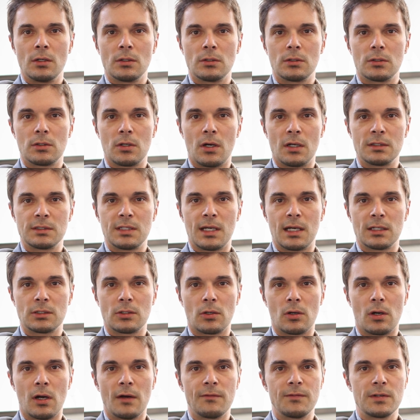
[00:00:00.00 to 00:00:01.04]
contact
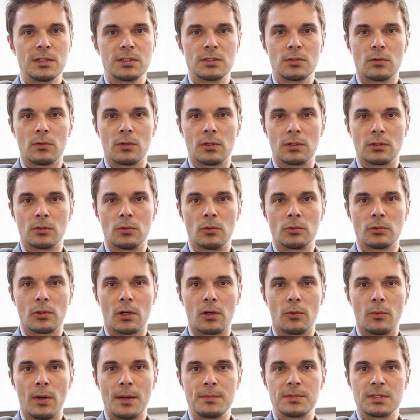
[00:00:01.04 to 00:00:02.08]
our office or go to
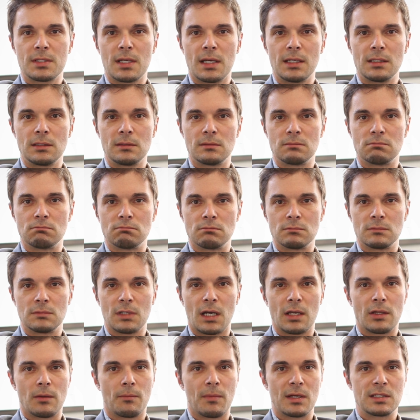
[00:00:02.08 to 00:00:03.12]
our website, and
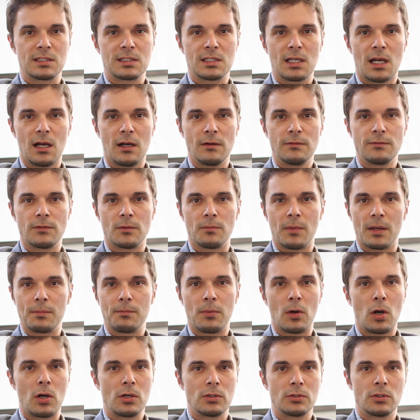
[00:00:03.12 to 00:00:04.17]
either myself or my
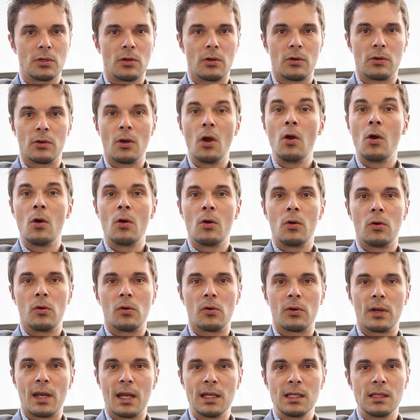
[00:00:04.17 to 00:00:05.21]
partner
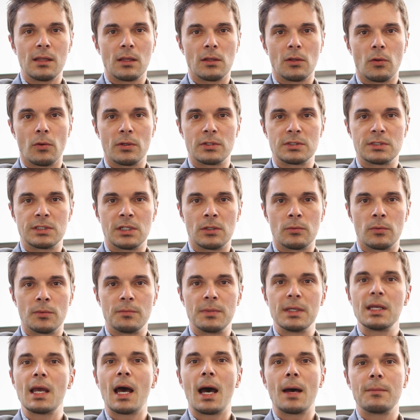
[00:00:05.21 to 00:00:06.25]
or any of the lawyers here would
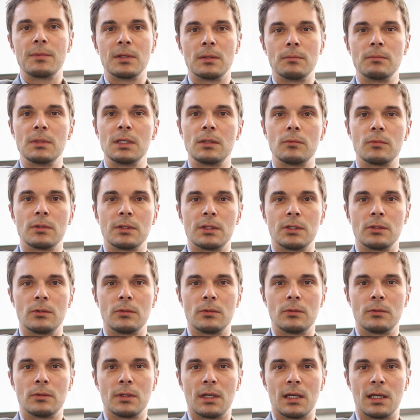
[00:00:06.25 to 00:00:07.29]
be happy to meet with
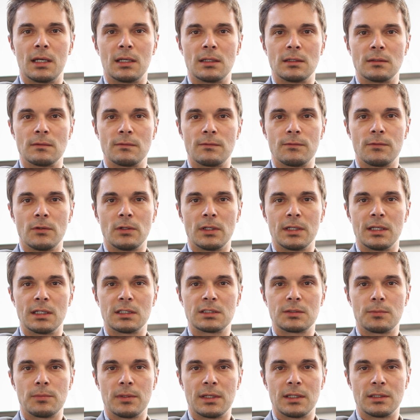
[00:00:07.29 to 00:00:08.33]
you and fully
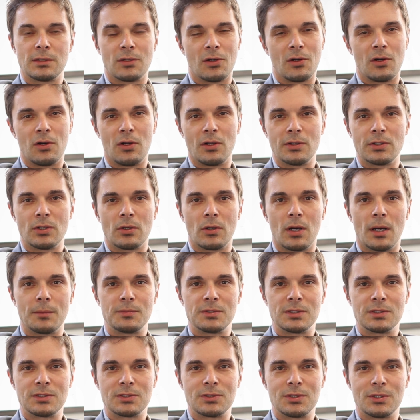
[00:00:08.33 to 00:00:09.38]
explain all your
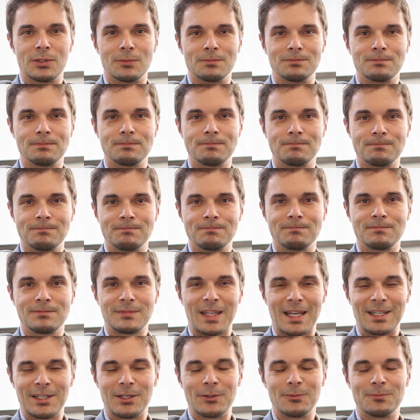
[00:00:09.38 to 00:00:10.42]
options to you.
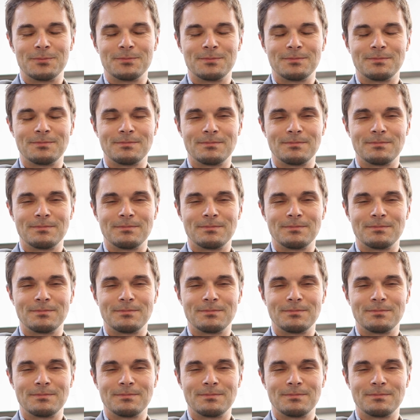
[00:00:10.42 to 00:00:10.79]
Thank you.